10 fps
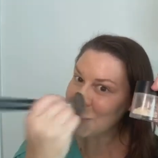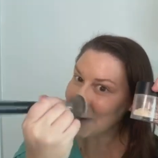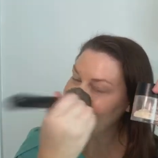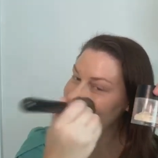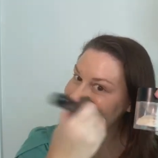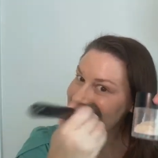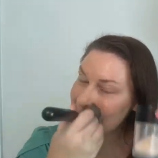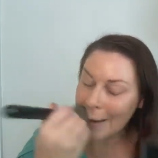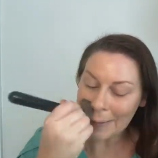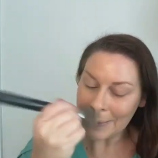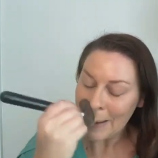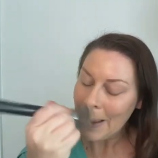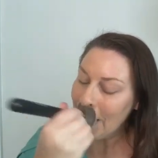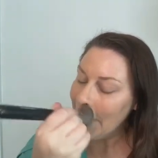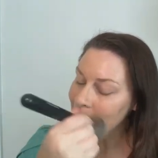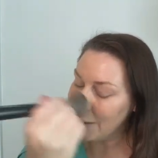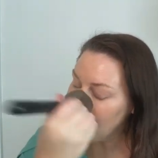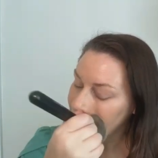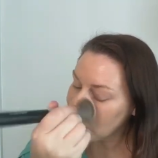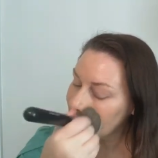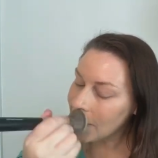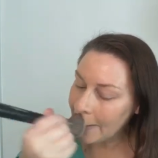prime and set powder.